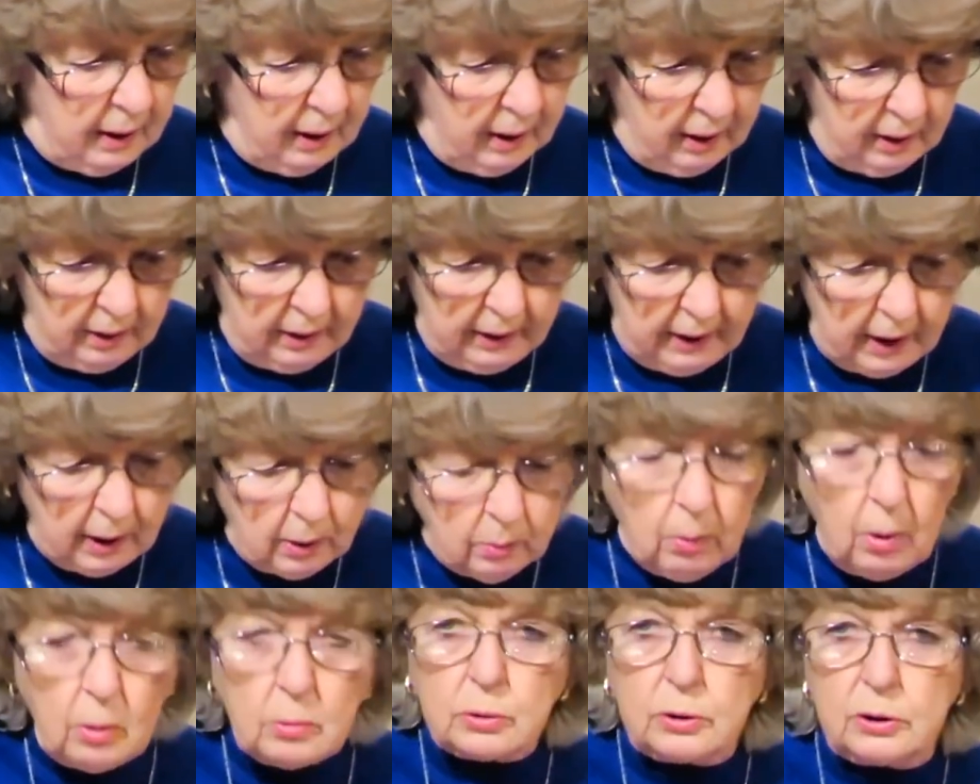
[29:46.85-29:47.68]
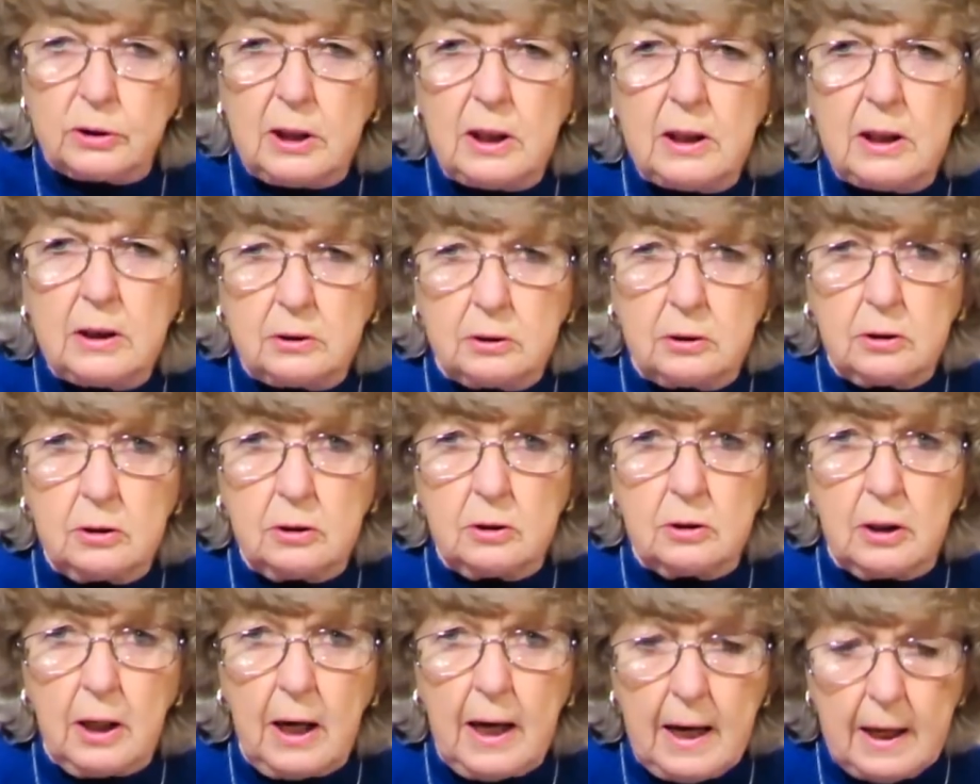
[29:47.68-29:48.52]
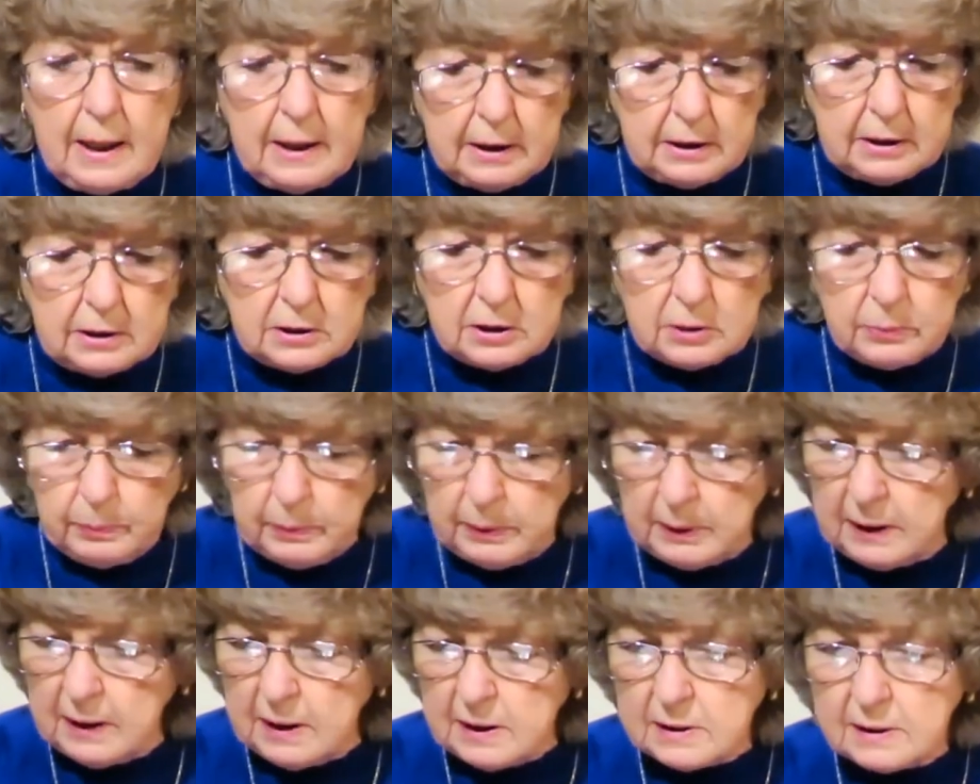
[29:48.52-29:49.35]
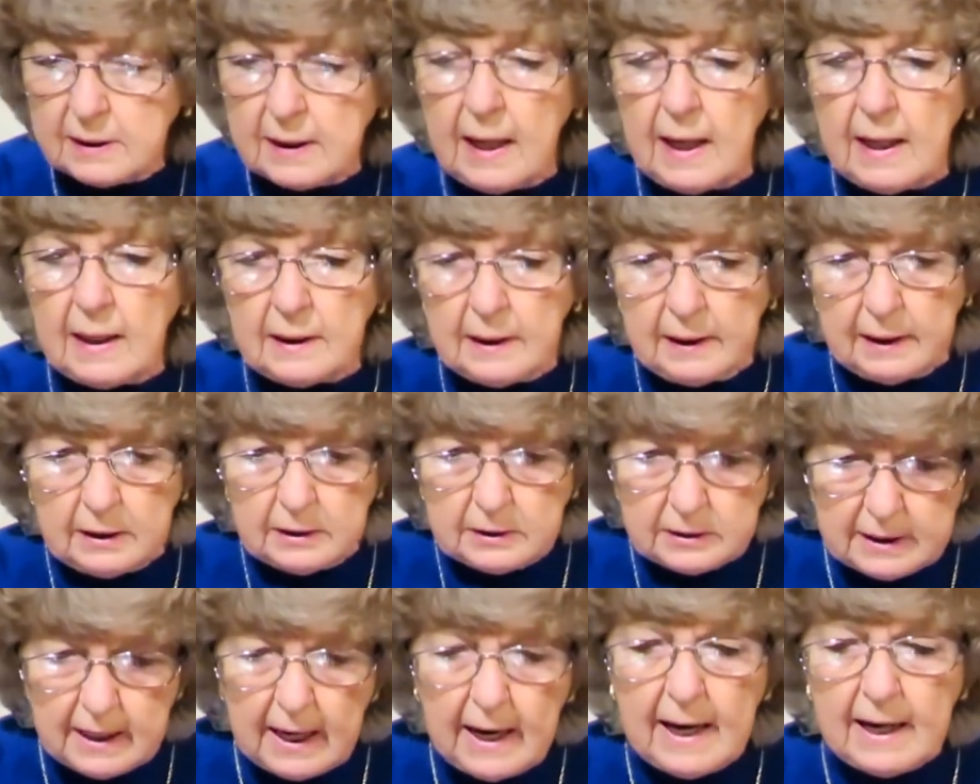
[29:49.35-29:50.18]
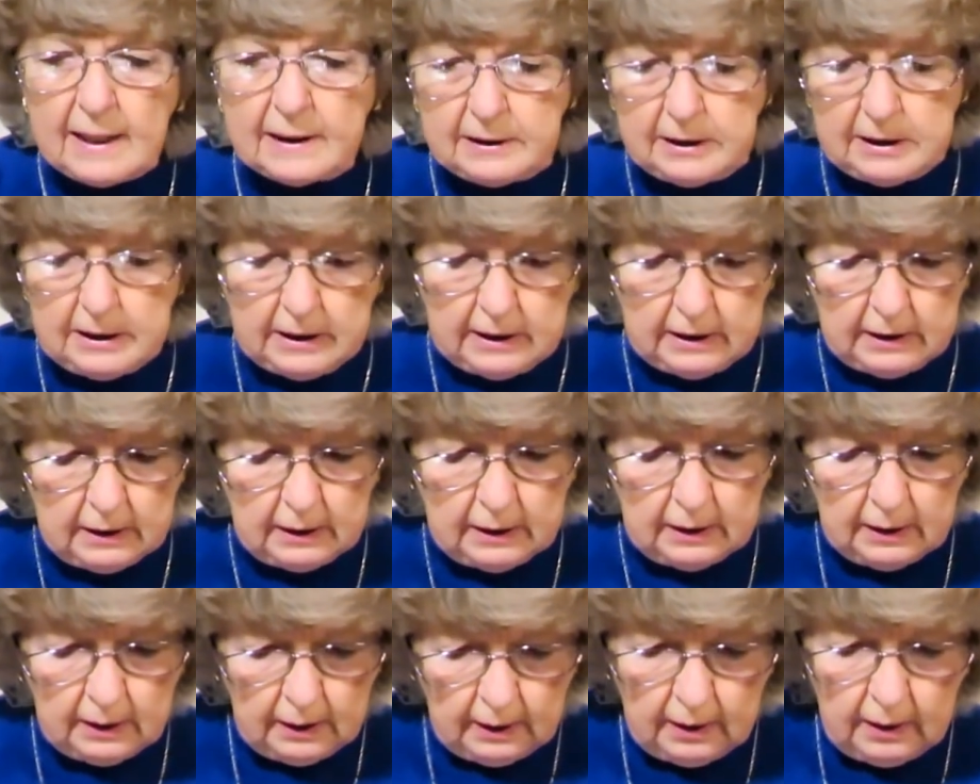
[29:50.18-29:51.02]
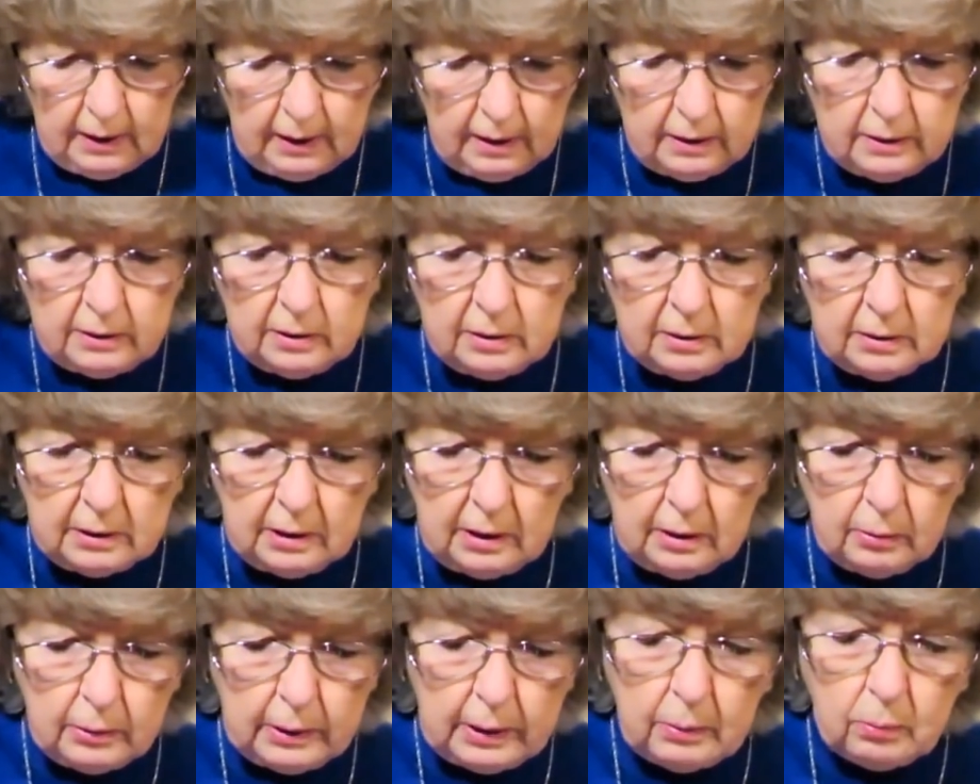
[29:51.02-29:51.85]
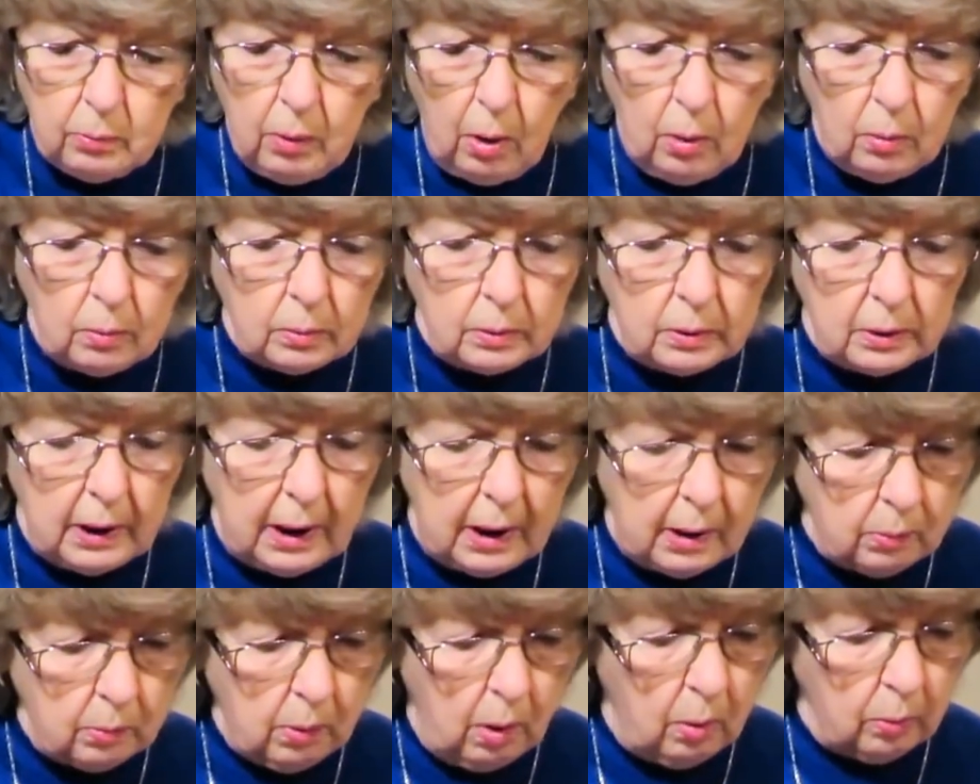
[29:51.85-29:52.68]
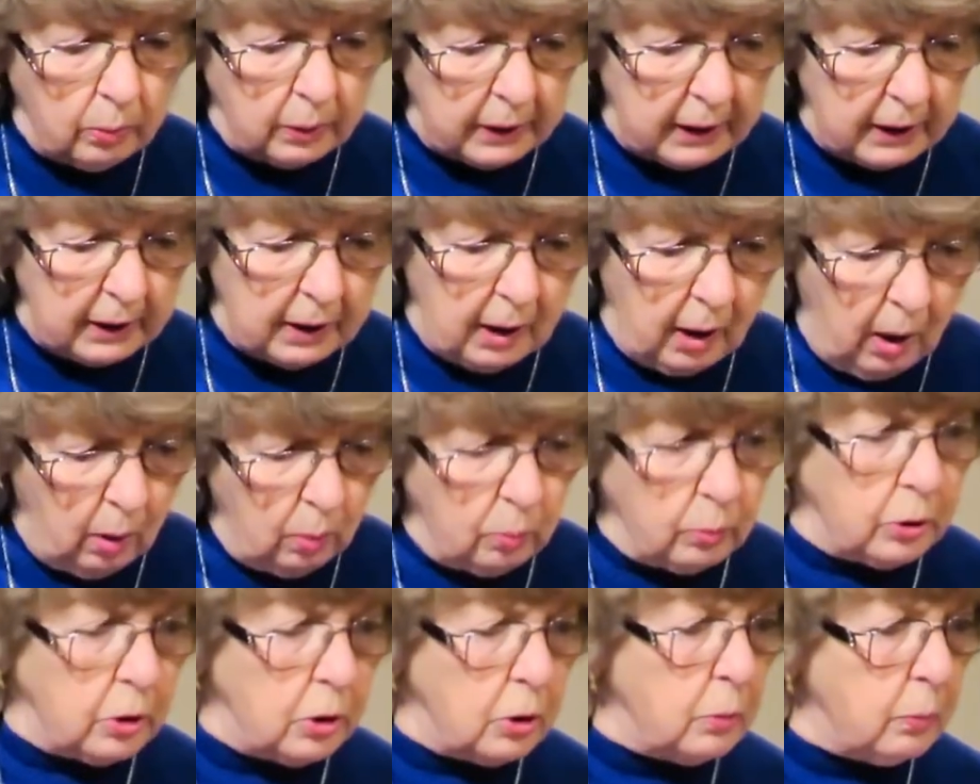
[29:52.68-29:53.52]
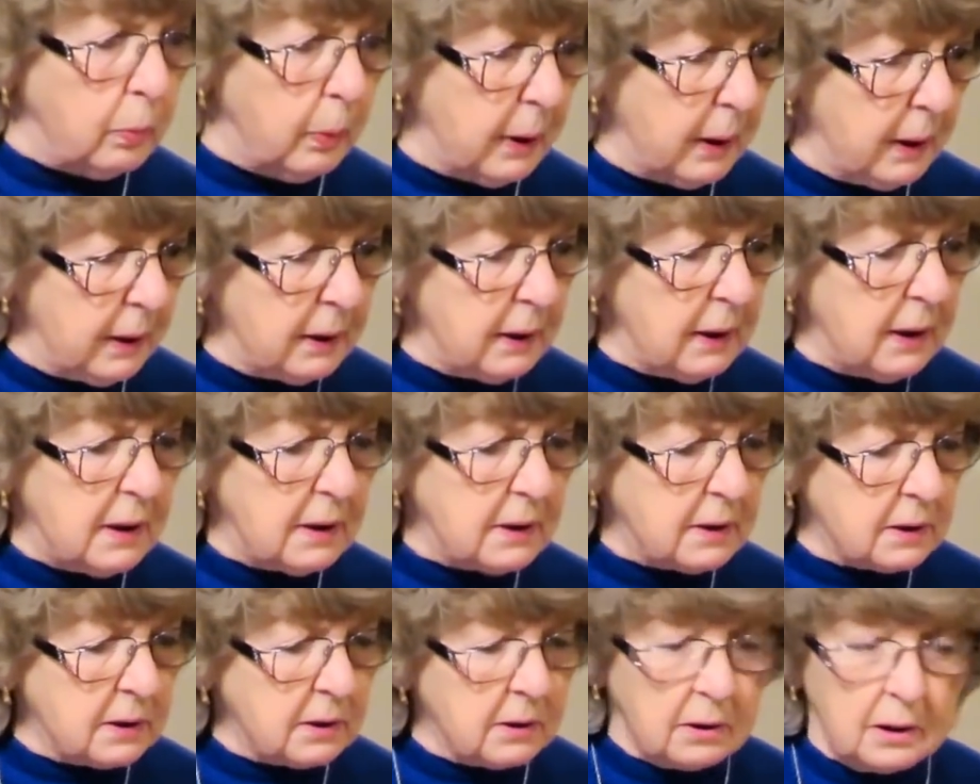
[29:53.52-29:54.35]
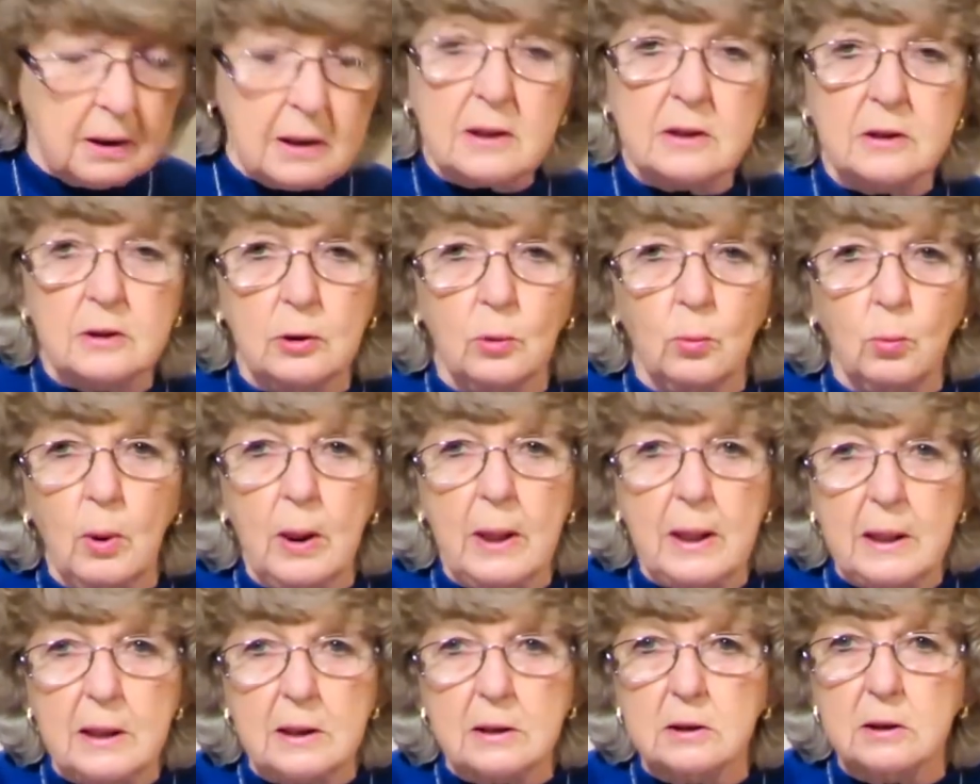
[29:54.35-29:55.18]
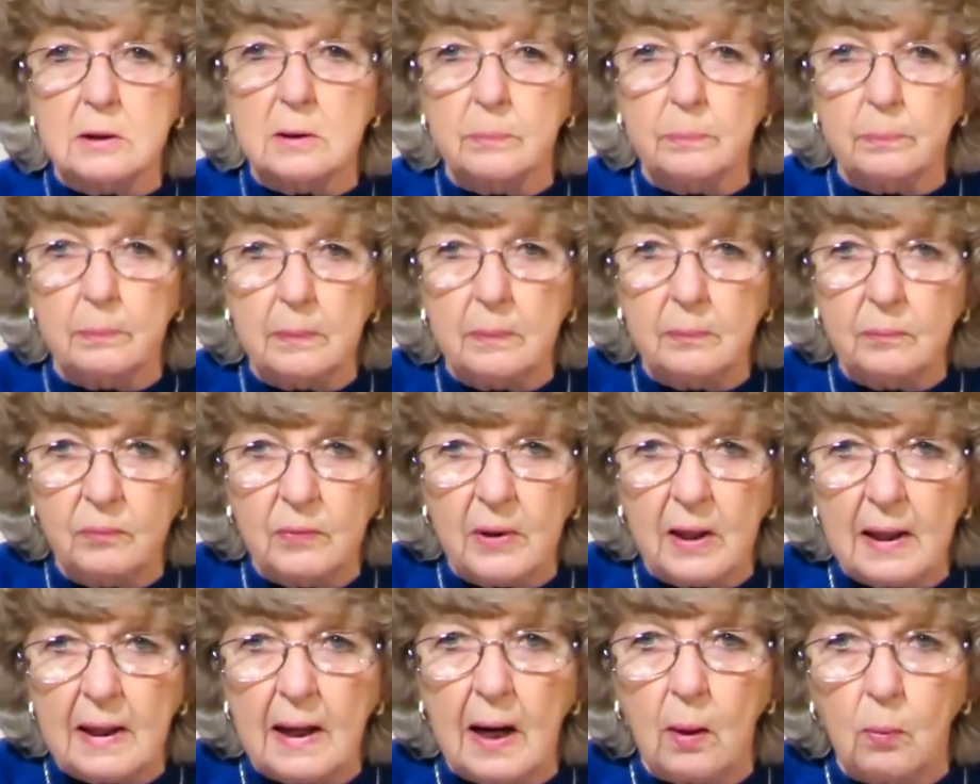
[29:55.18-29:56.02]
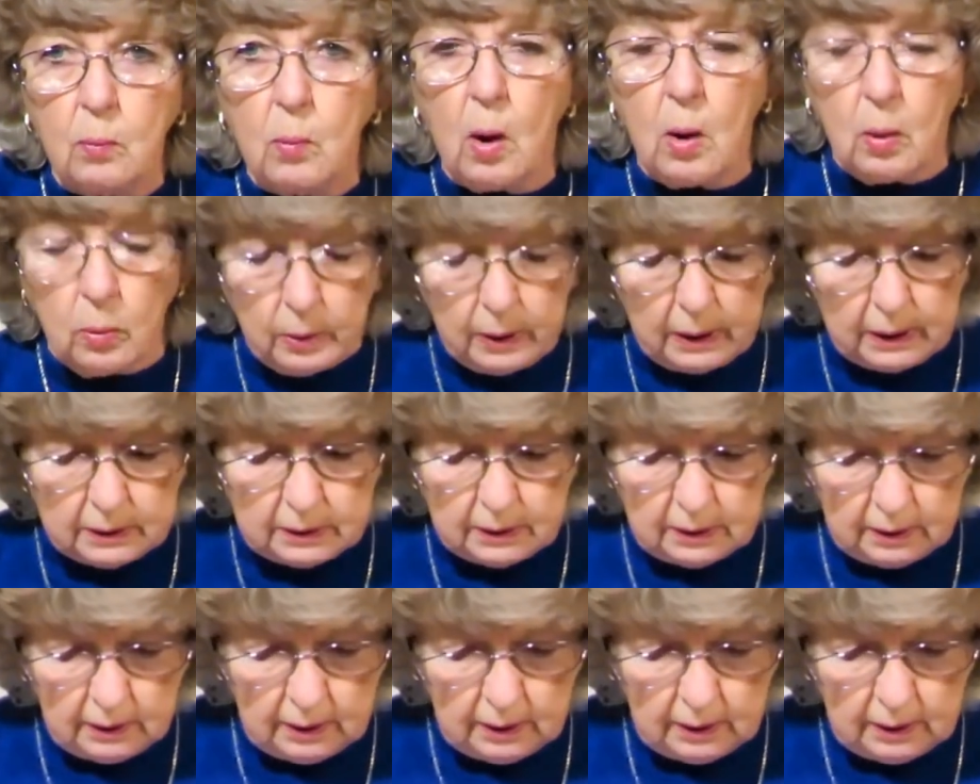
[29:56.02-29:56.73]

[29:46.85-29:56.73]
It won't stick to your hands, but it's kind of tacky. You know, it won't get on you, but it's the way that I want it.